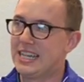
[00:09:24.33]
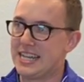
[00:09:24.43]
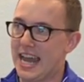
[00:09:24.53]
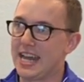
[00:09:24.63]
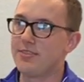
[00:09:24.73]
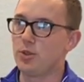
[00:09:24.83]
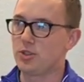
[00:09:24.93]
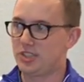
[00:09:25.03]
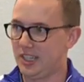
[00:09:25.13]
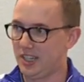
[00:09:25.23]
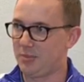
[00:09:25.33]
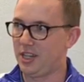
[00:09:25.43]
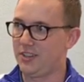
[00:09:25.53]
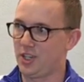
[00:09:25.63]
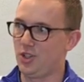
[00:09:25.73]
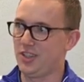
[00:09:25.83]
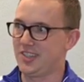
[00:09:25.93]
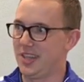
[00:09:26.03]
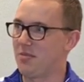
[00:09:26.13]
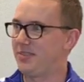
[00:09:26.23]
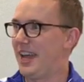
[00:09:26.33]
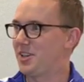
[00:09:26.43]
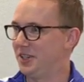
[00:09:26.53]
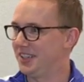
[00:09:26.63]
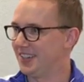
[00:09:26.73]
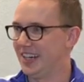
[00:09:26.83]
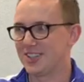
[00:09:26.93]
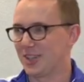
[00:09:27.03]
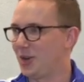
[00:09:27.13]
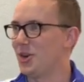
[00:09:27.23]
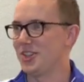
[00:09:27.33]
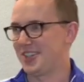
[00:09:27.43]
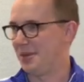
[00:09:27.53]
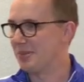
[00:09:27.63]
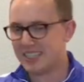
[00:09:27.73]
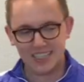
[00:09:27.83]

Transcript: 9 of those 10 are manufactured in the same factory, right? It's like all the same.